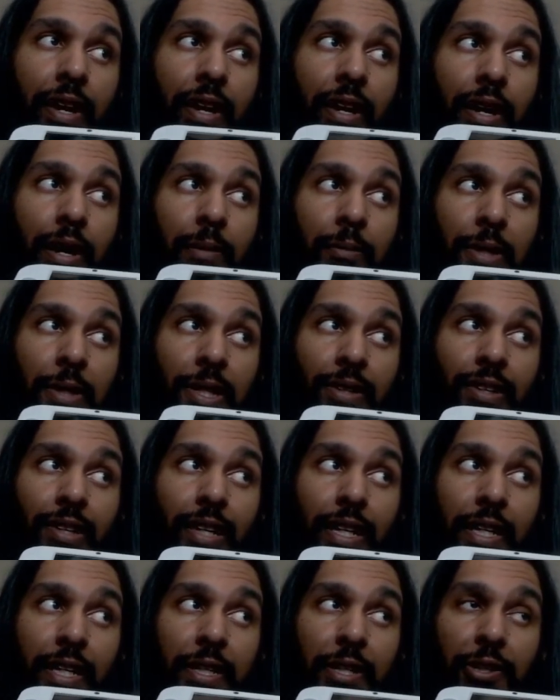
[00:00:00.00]
I'm going to
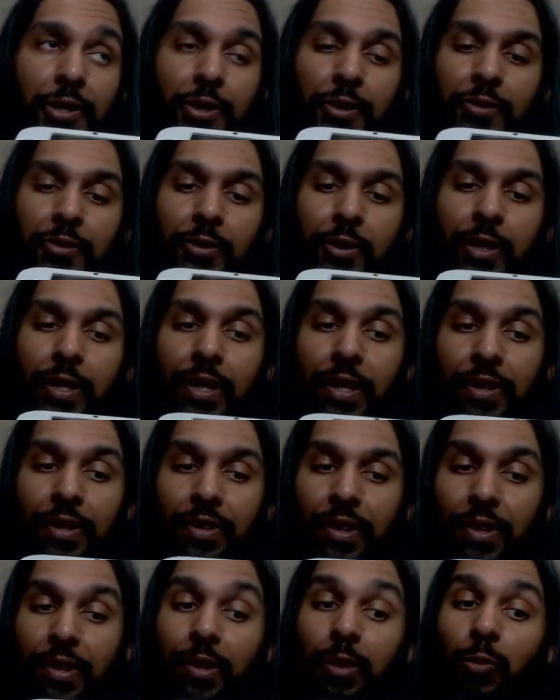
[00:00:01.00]
slide it over and the
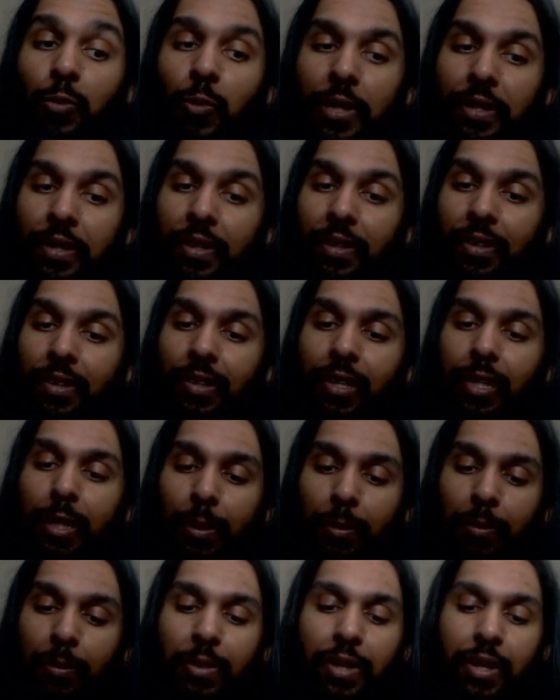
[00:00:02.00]
system went to
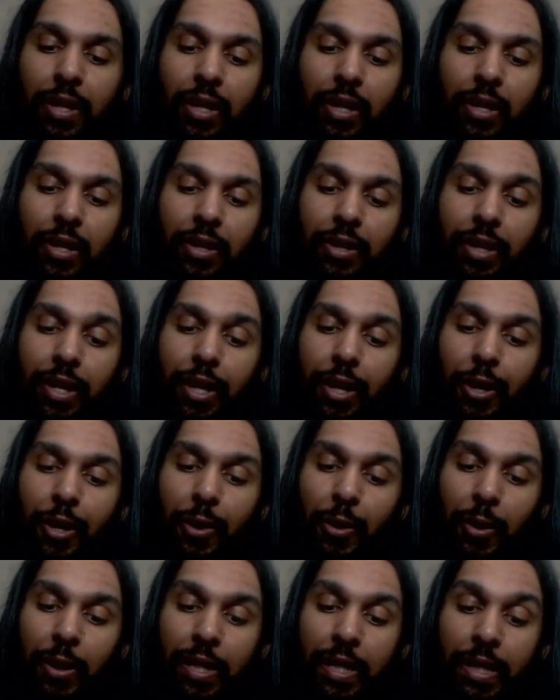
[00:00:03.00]
sleep.
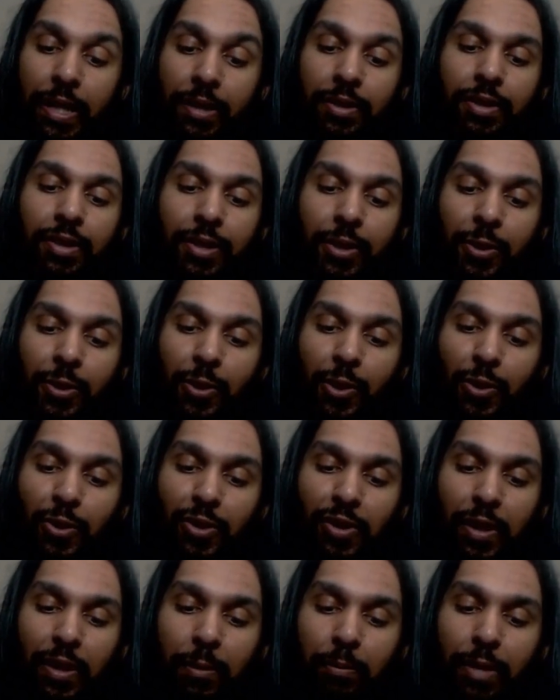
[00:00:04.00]
Now it is still
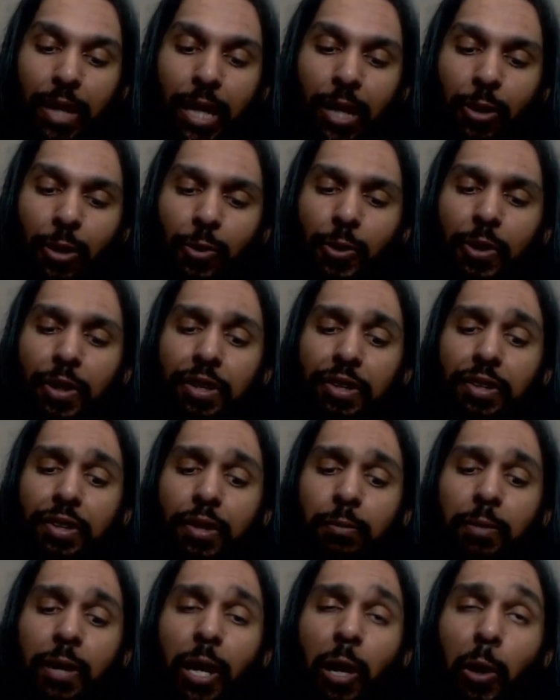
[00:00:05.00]
using power, as
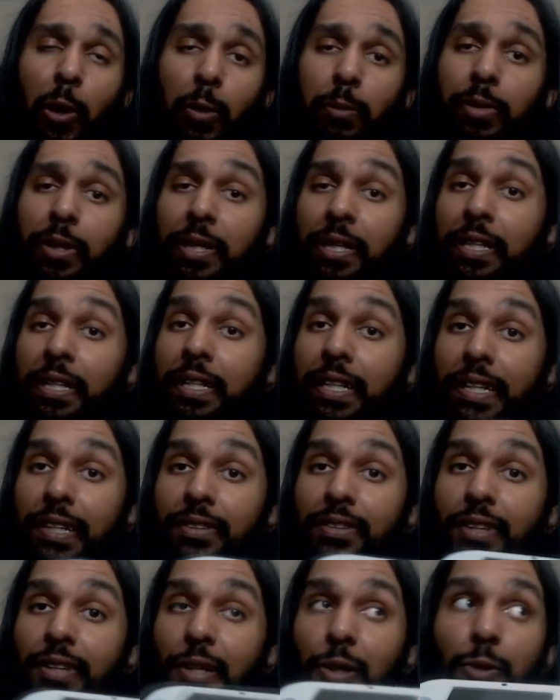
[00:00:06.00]
the power button
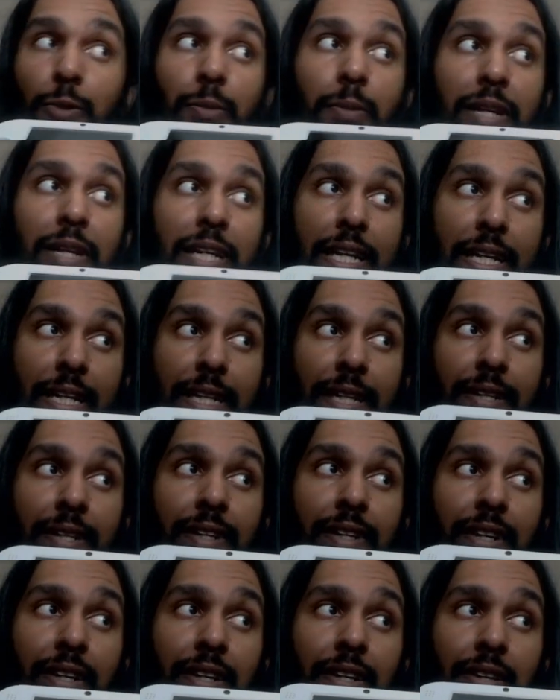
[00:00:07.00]
is illuminated.
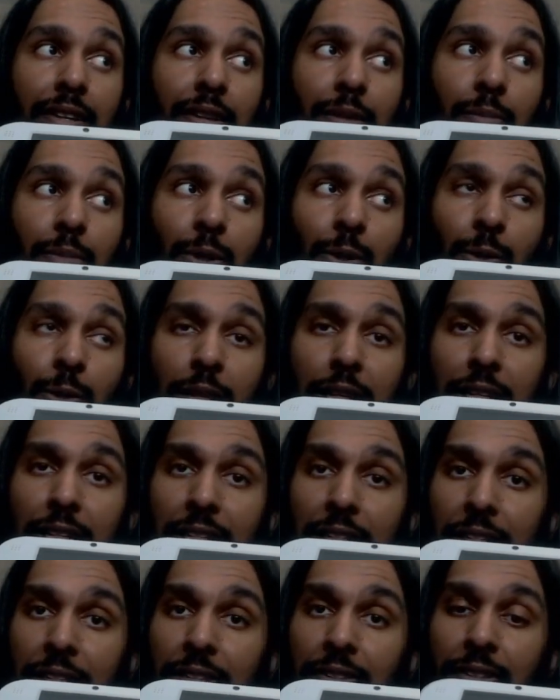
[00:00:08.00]
The blue
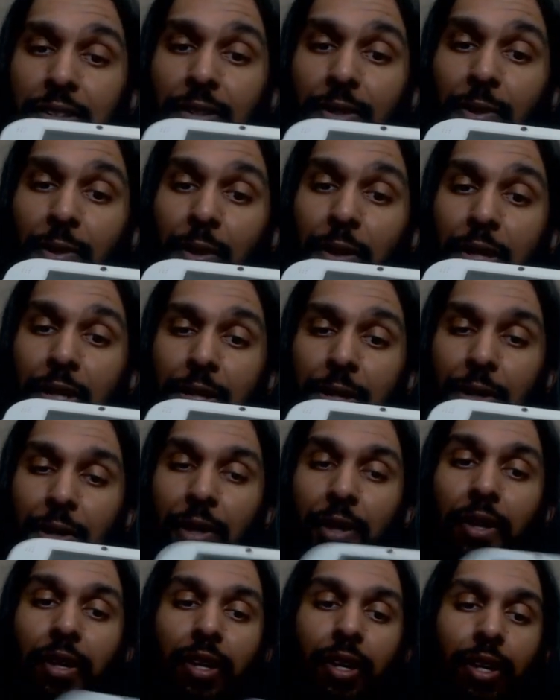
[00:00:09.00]
light is still
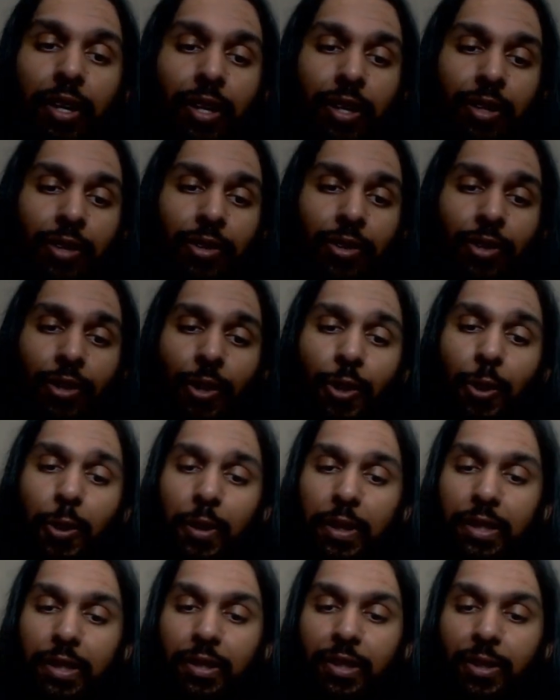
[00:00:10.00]
there. So
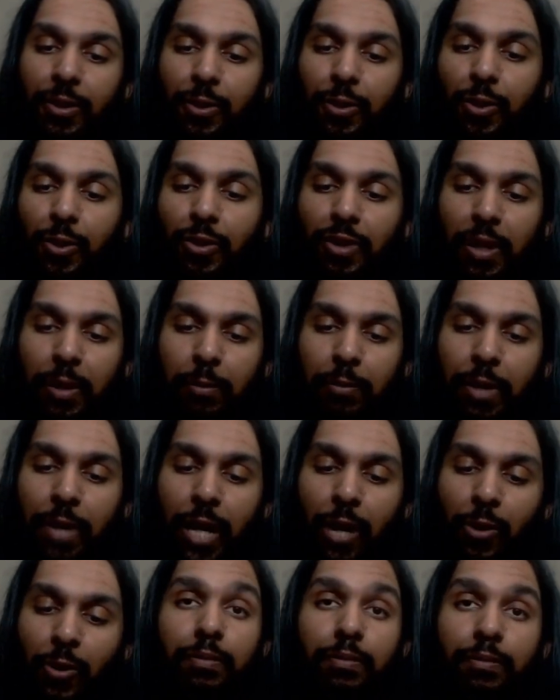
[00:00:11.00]
it's still using
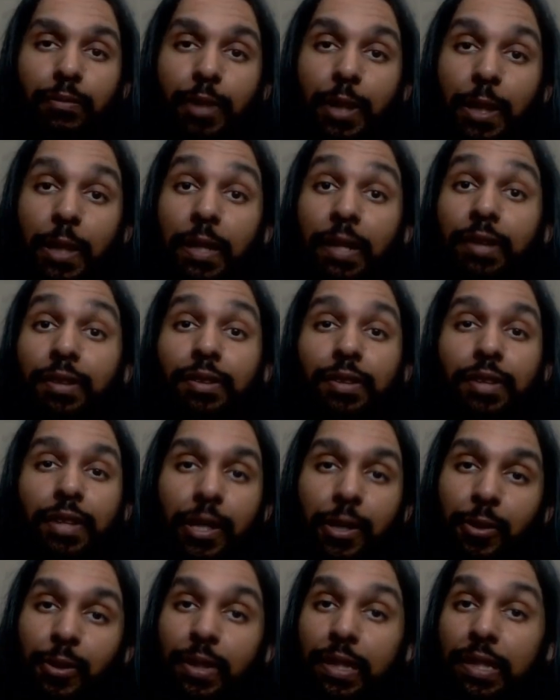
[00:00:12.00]
power, but it is
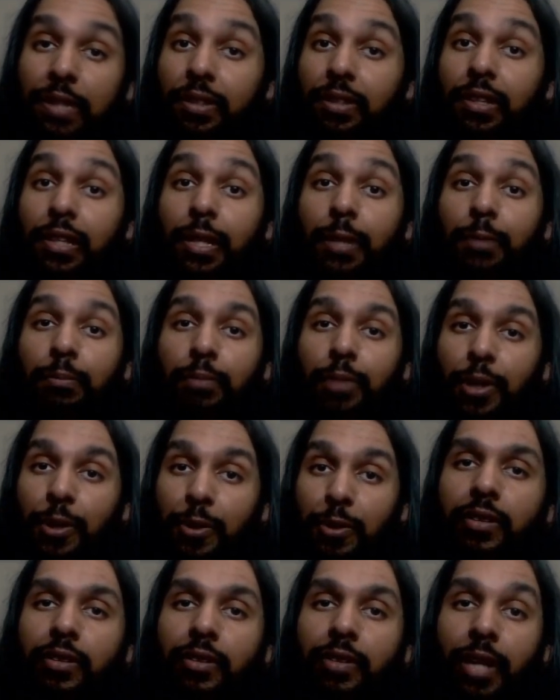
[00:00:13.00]
now in sleep mode.